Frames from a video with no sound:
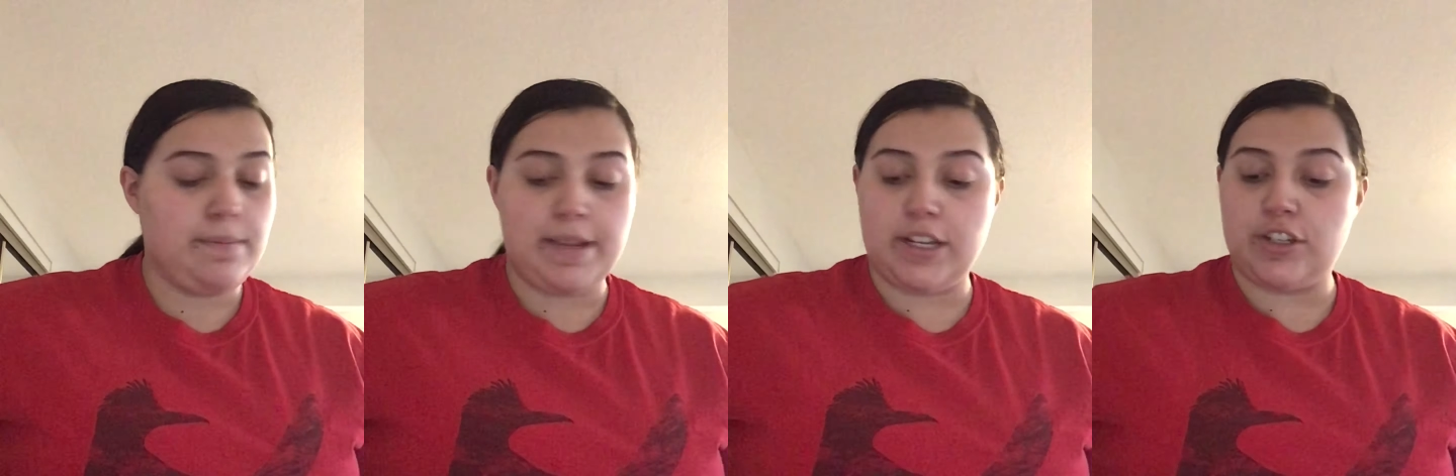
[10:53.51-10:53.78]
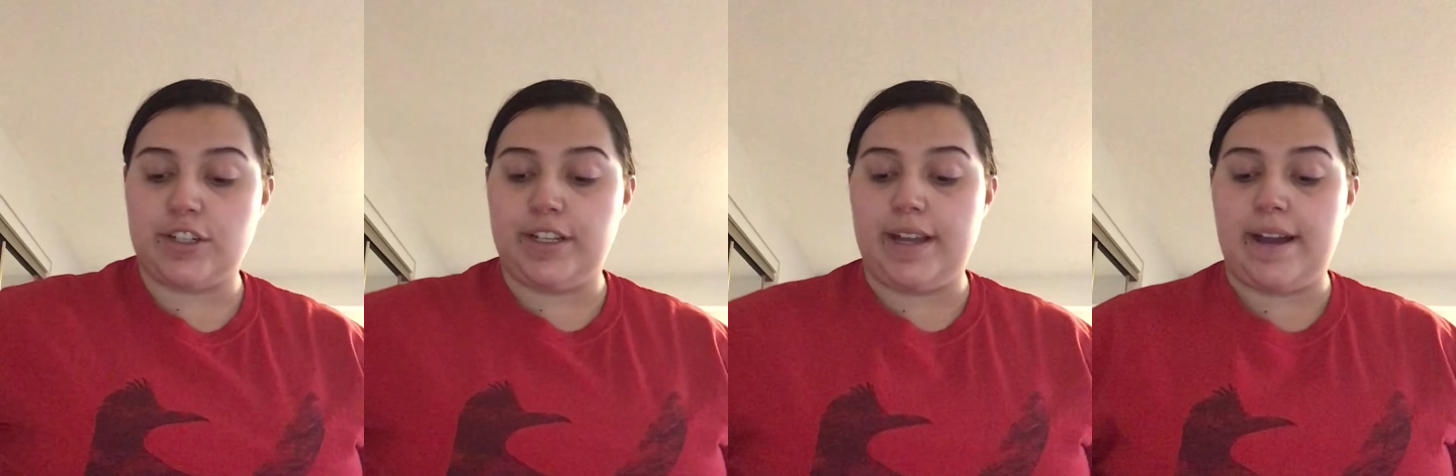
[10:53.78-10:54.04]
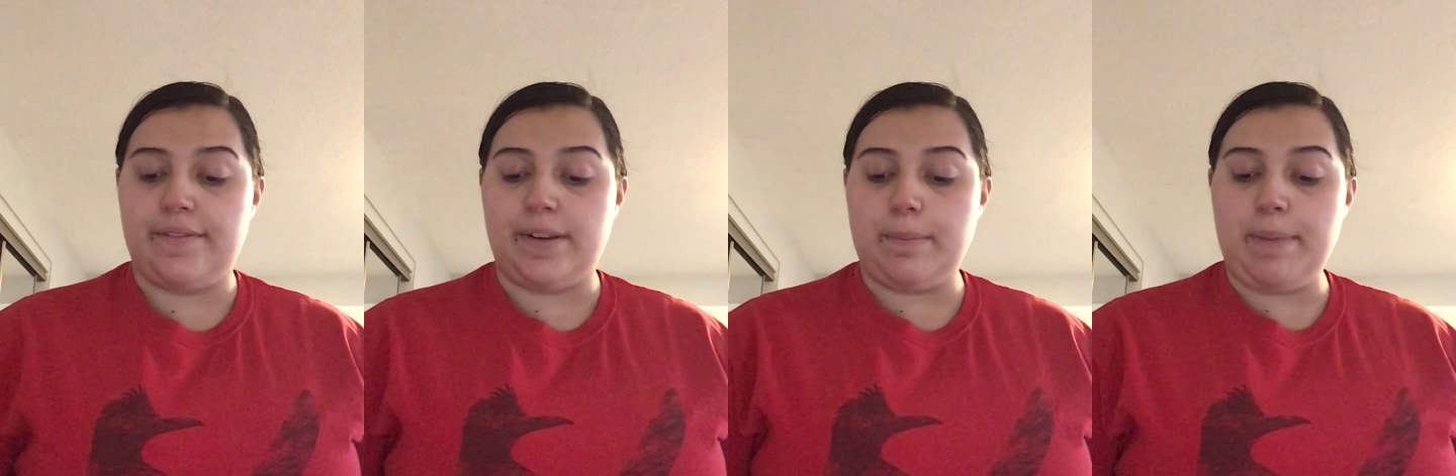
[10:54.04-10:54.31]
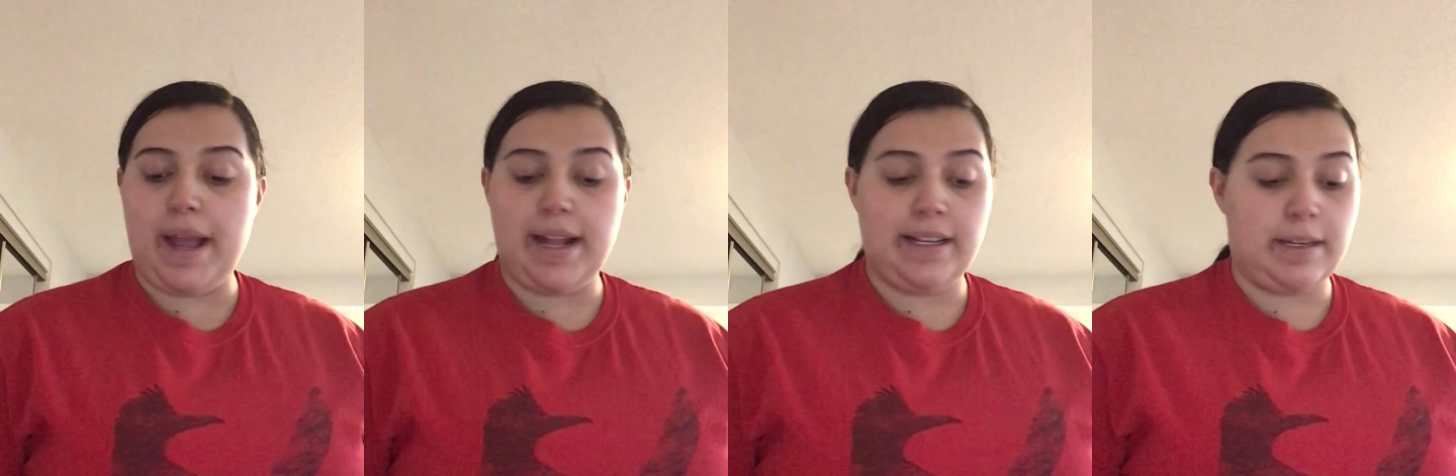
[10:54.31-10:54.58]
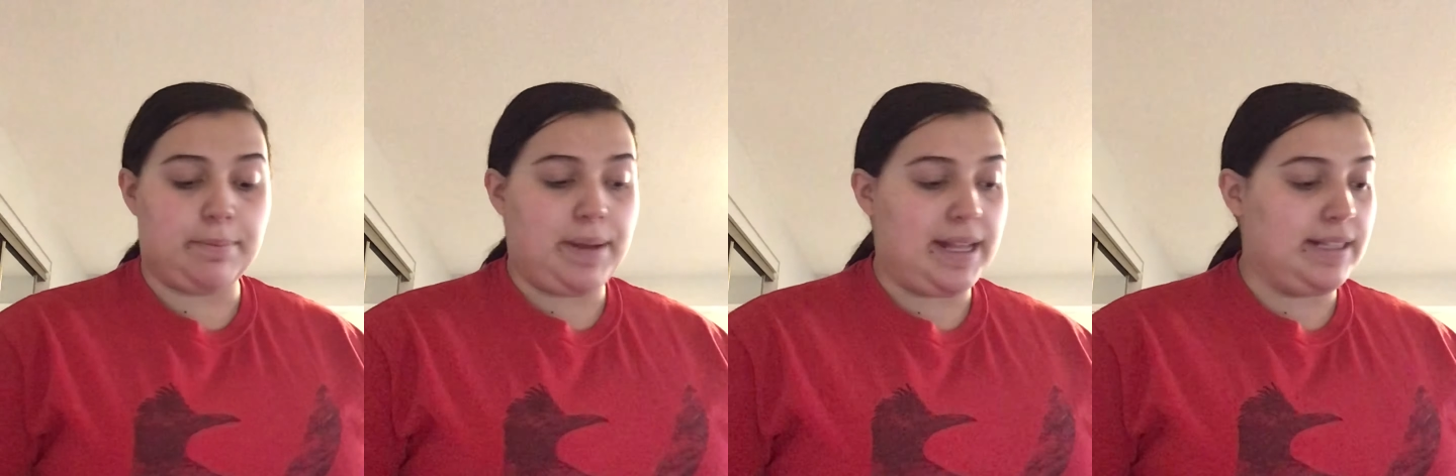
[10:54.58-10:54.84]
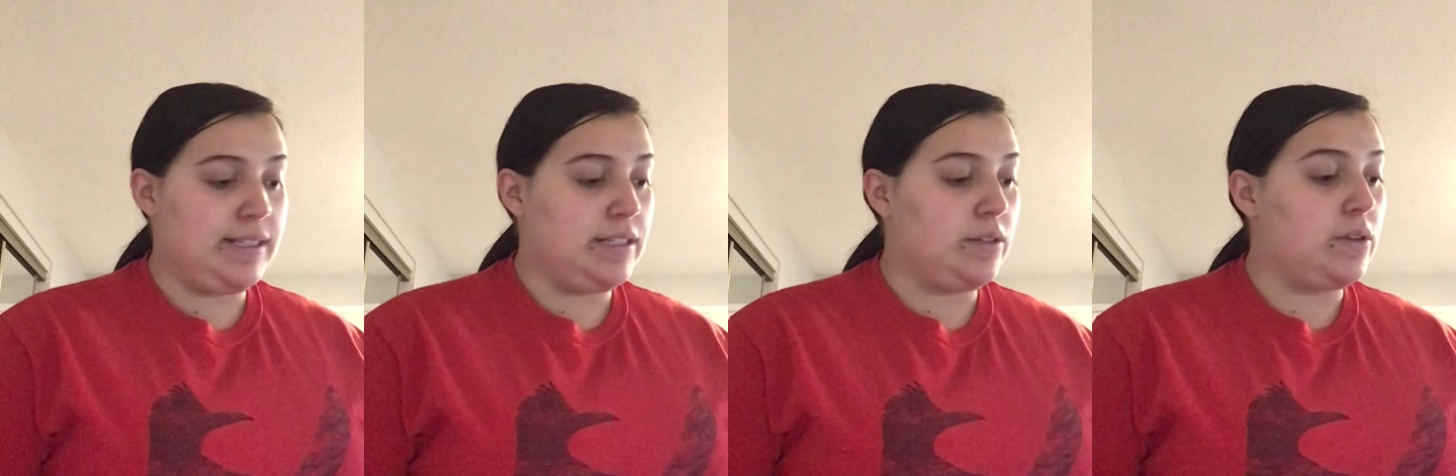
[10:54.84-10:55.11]
make sure you have your pen, your
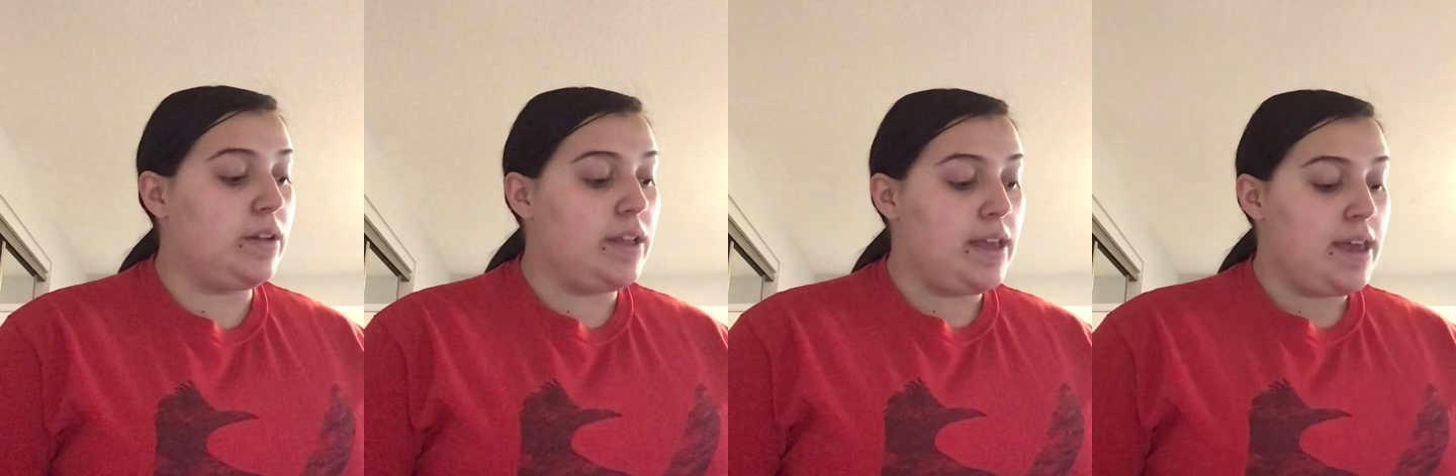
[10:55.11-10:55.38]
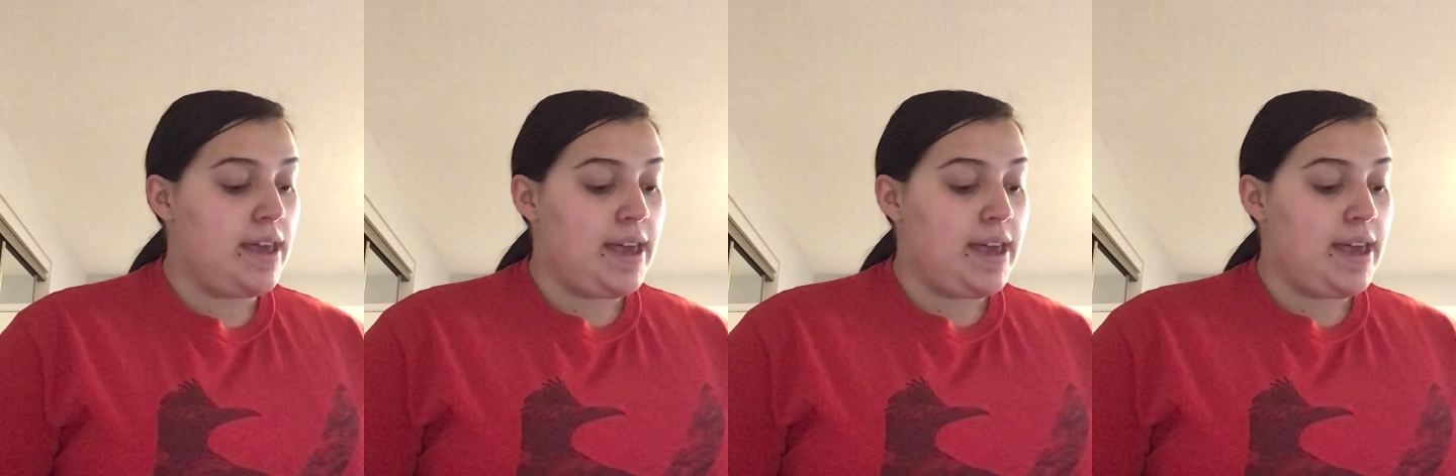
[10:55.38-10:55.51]
pencil,